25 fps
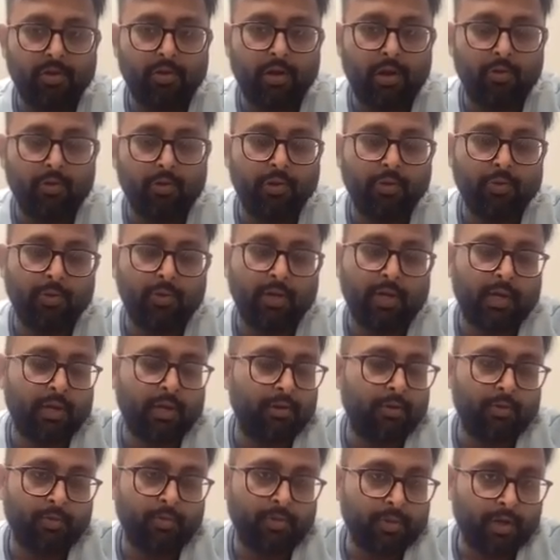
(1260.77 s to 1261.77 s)
how you will, I
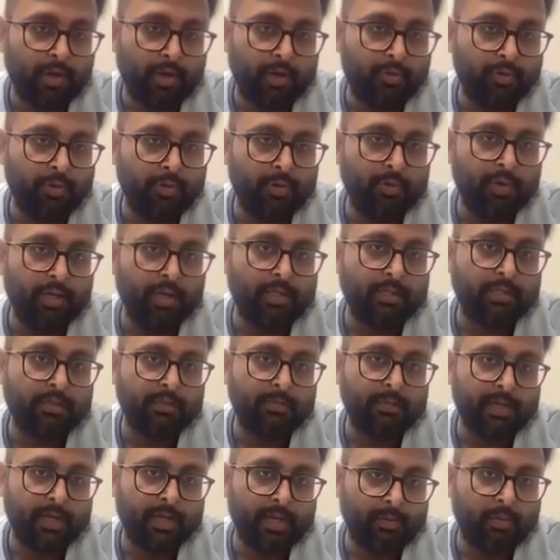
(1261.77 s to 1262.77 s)
don't know how you will
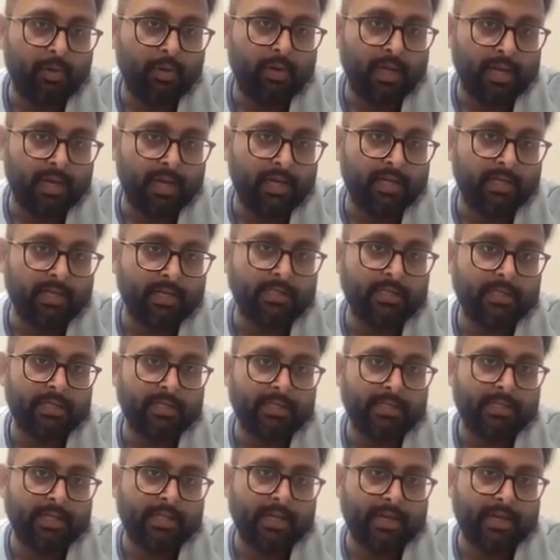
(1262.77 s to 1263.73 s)
answer, but what I answer is